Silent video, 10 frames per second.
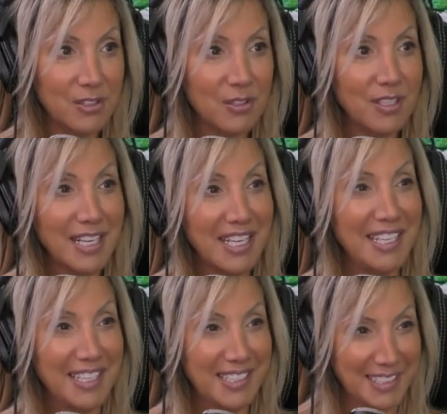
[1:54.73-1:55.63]
So then
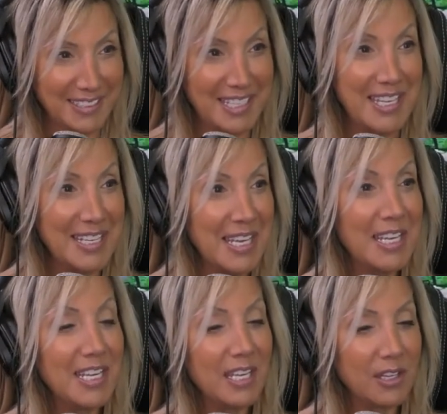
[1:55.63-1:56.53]
he
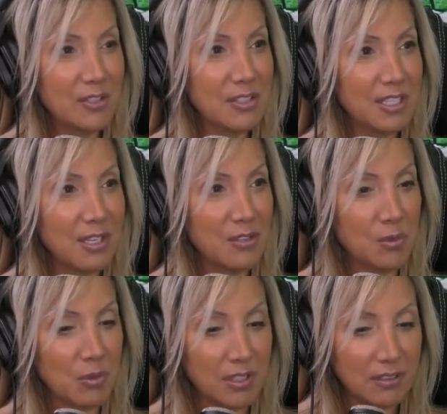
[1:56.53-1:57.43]
goes, you
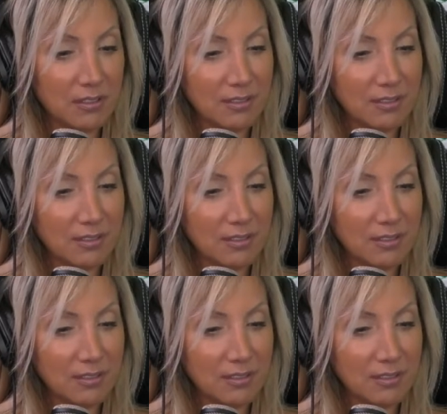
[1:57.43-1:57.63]
want